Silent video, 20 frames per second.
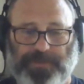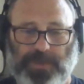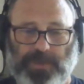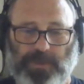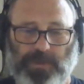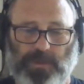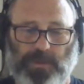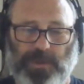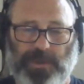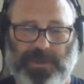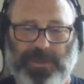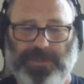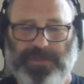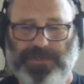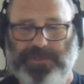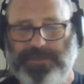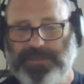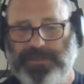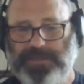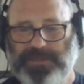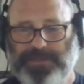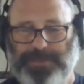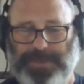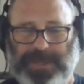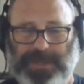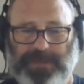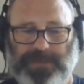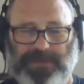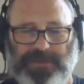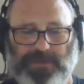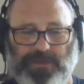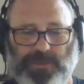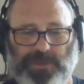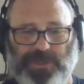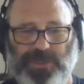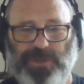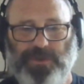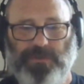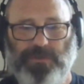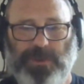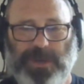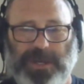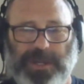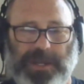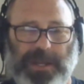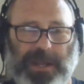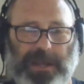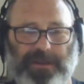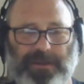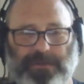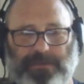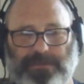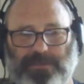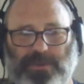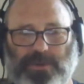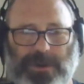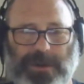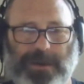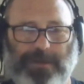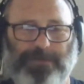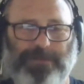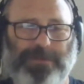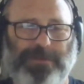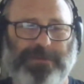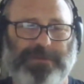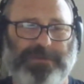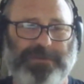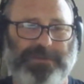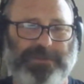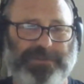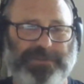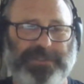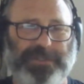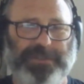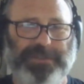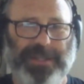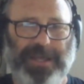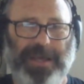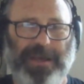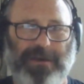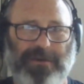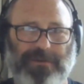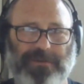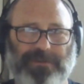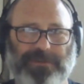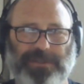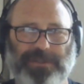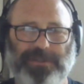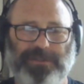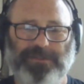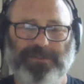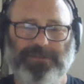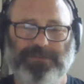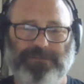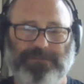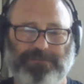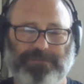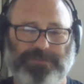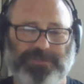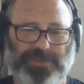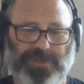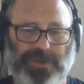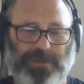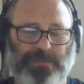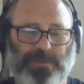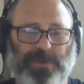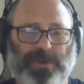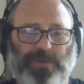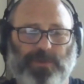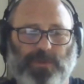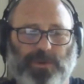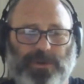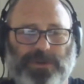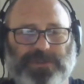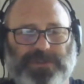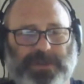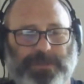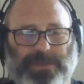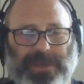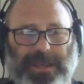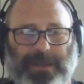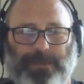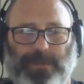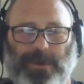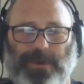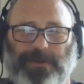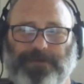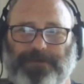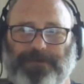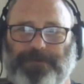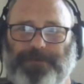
what is the space in which you write? How do you prep to sit down and start putting words to paper?